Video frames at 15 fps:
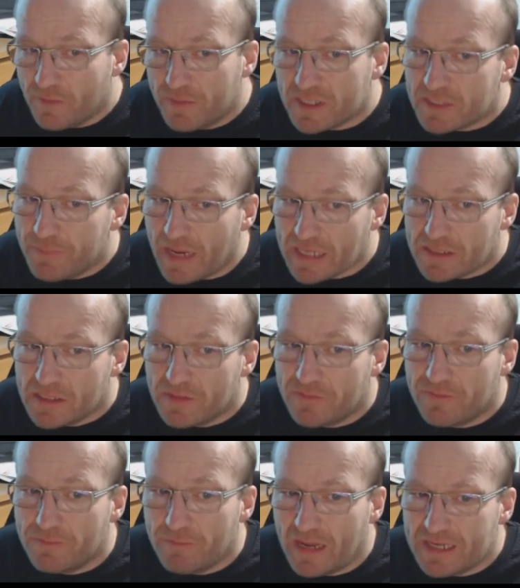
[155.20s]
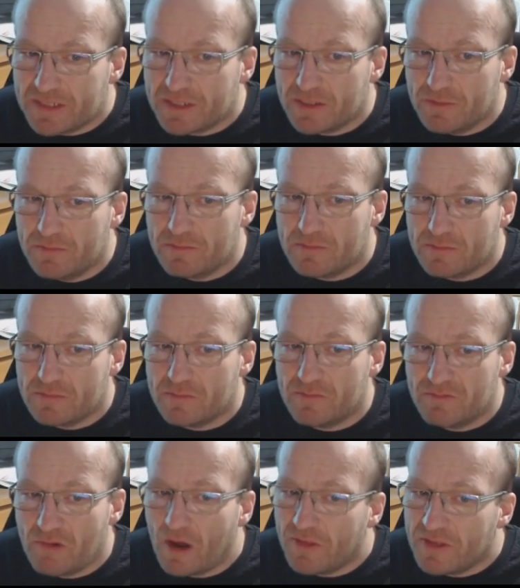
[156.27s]
the perspective makes them
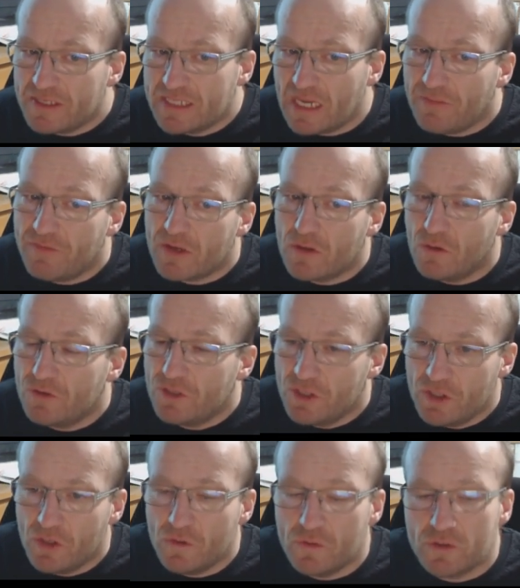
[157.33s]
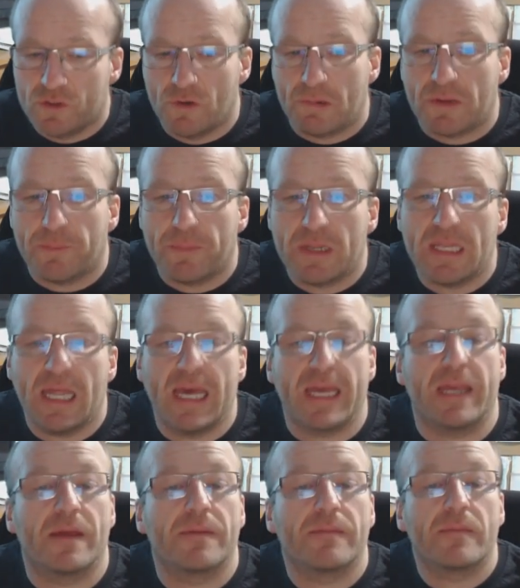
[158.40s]
rather difficult to use during
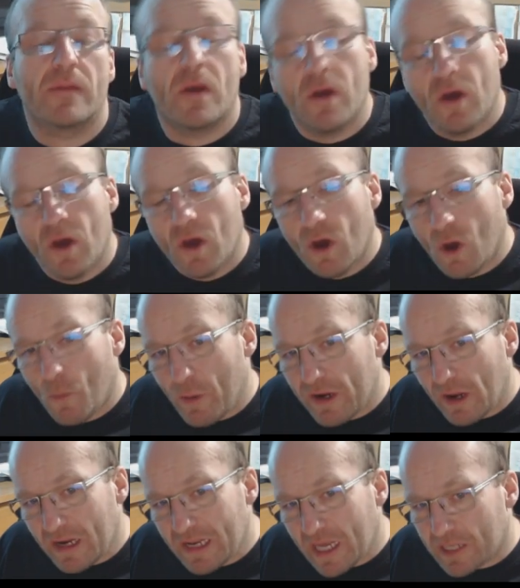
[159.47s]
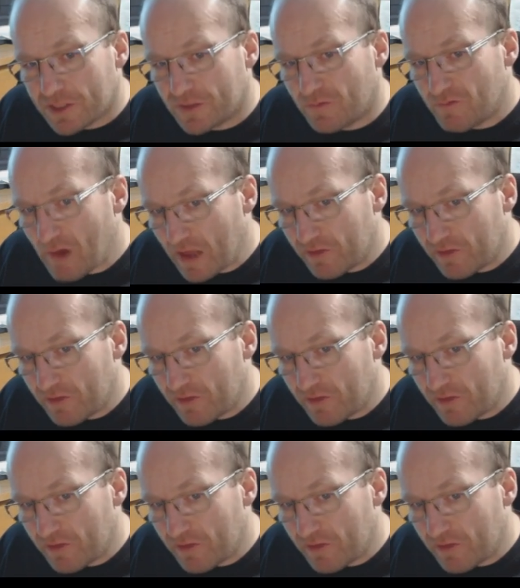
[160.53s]
play. When I last